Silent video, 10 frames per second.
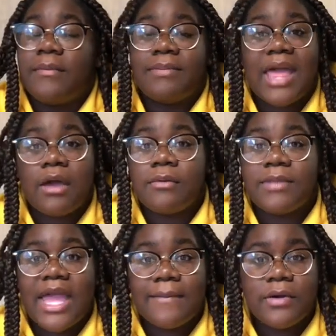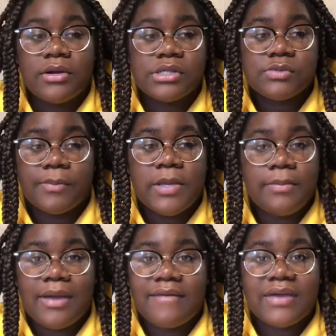black on black murders where
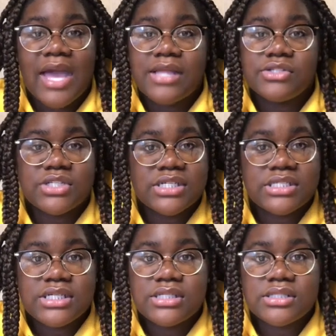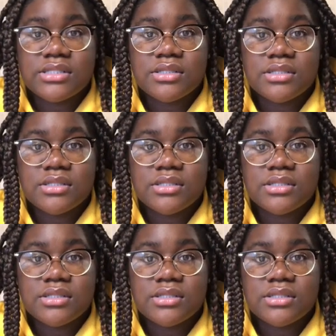people haven't gotten justice.